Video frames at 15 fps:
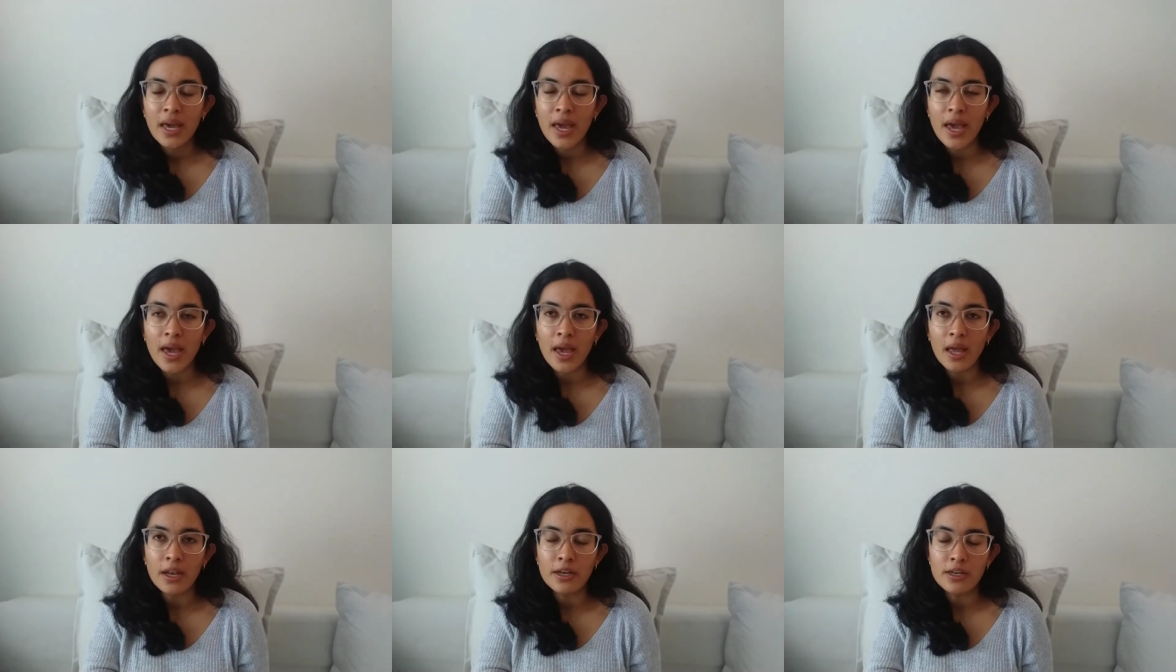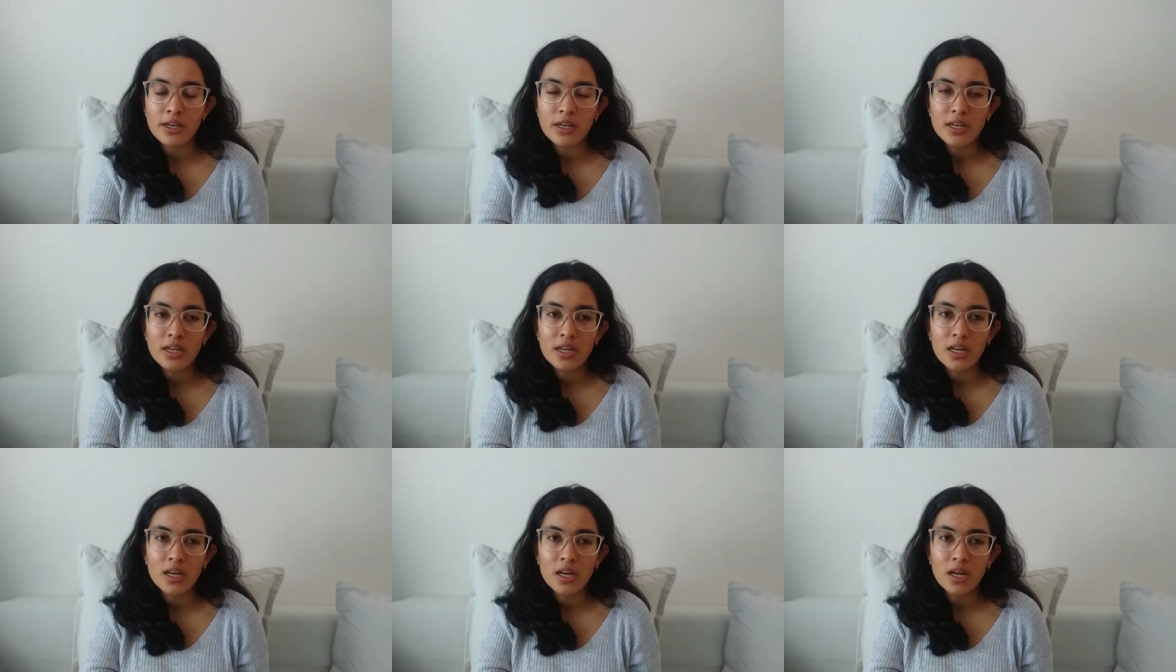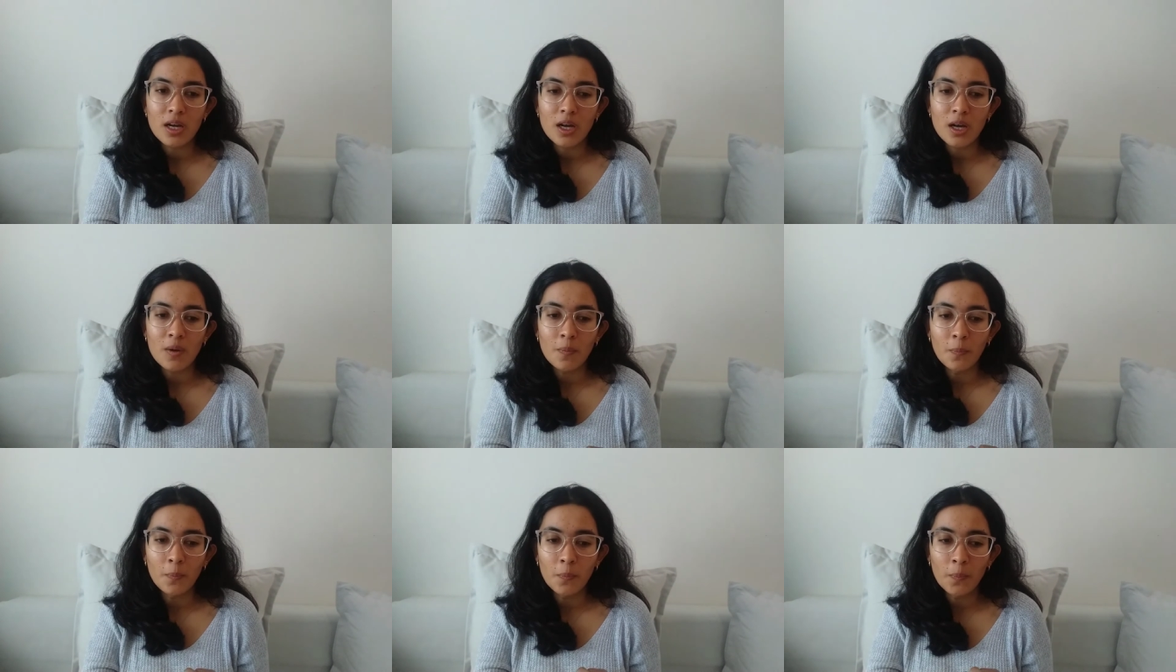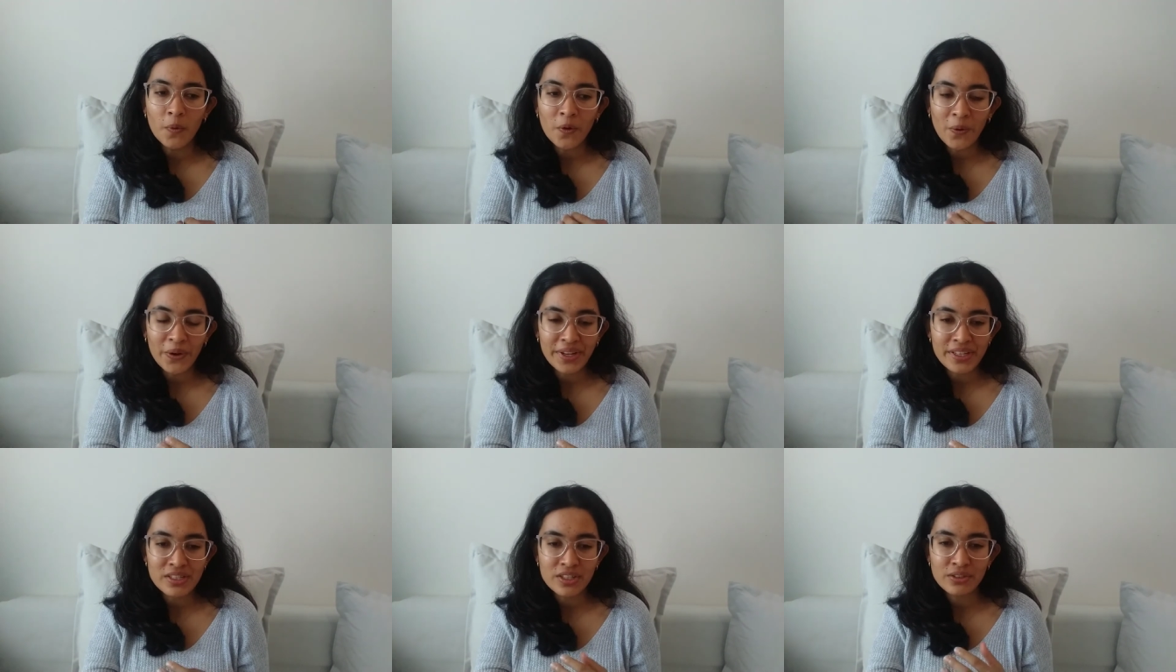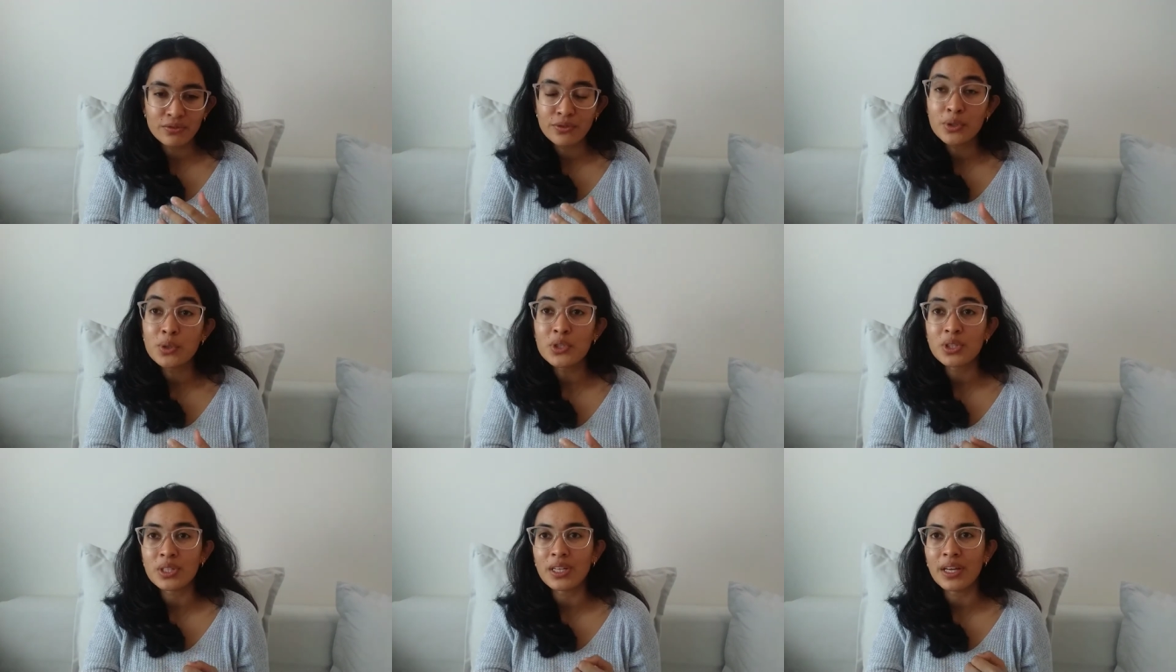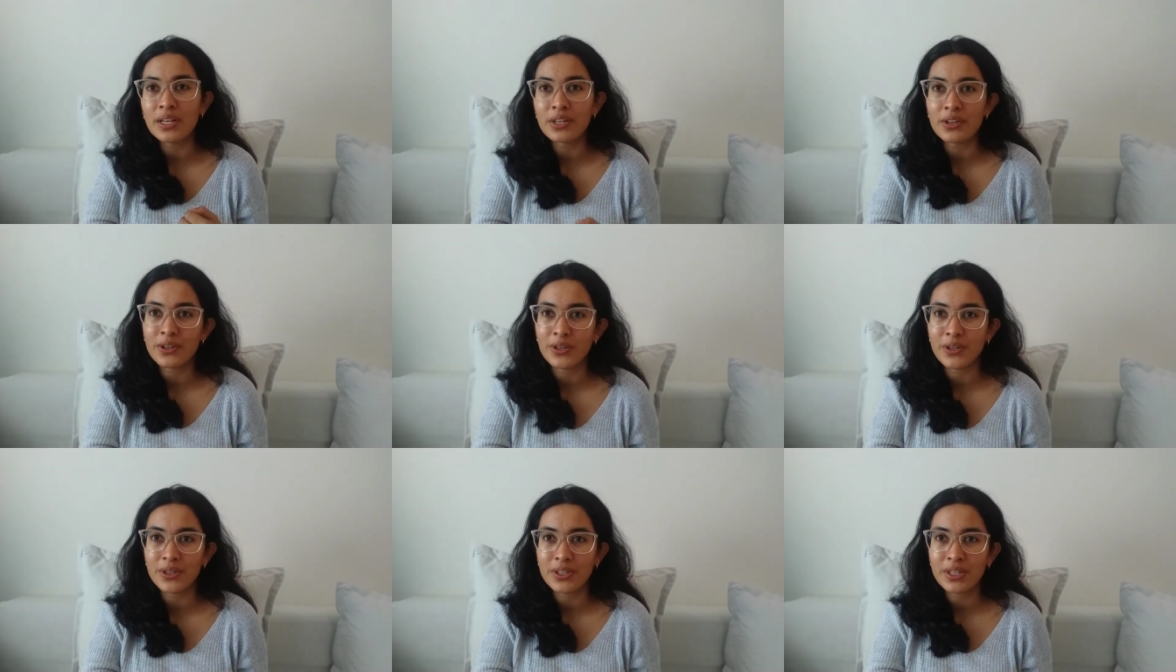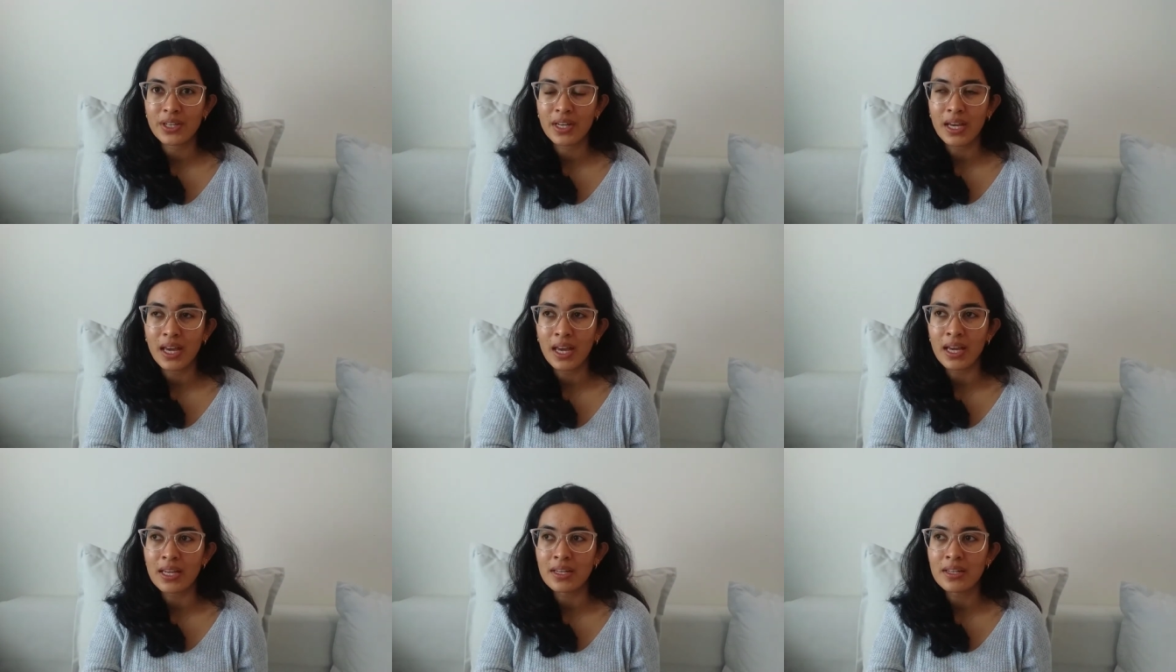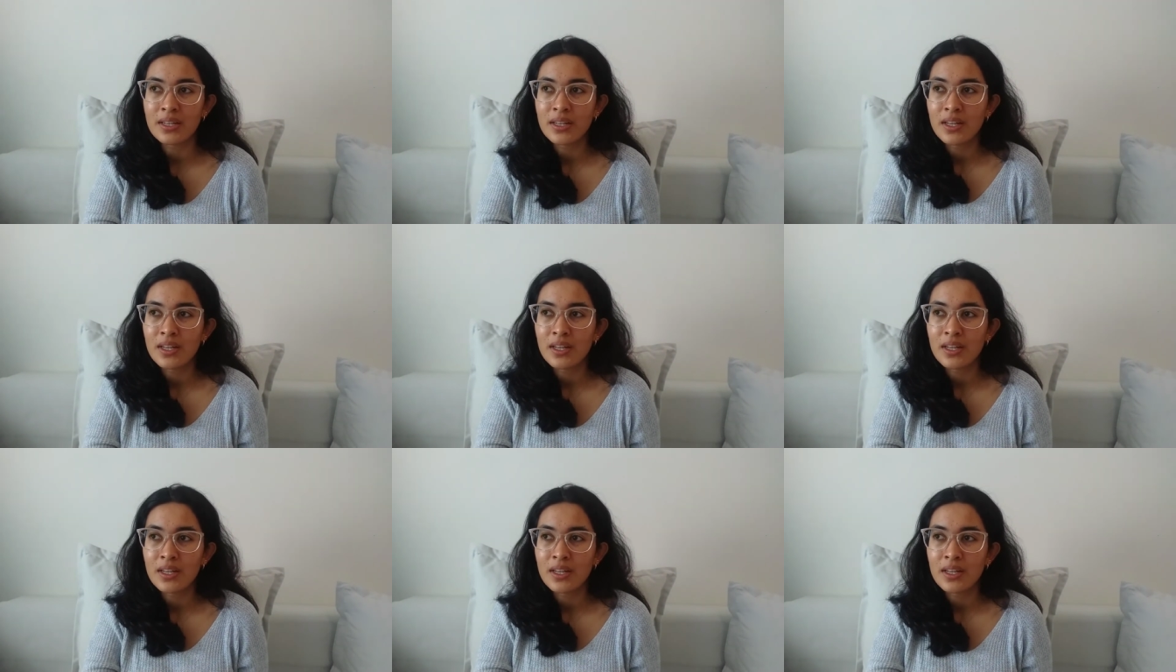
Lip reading: And Mokoya's confusion and hurt at